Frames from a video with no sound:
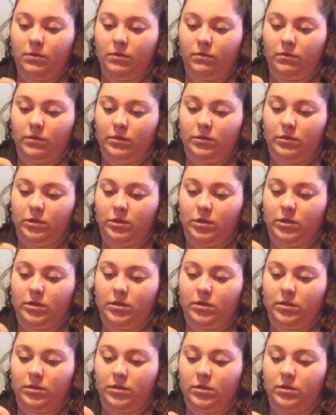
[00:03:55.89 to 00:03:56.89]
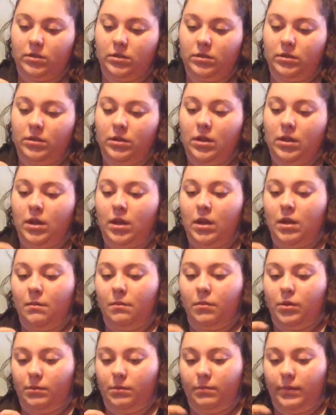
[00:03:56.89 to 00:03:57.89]
you can just
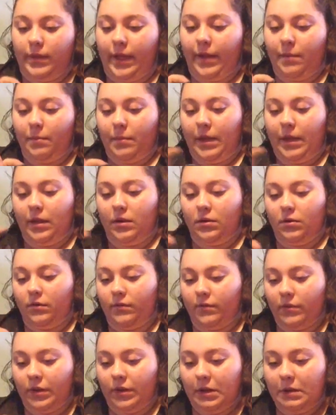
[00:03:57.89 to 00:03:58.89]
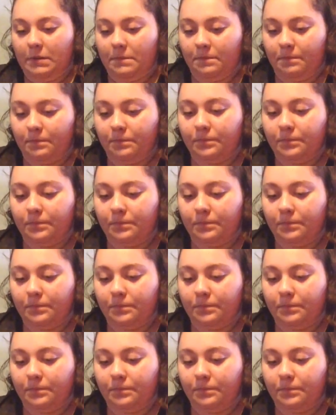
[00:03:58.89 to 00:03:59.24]
put black paint over it,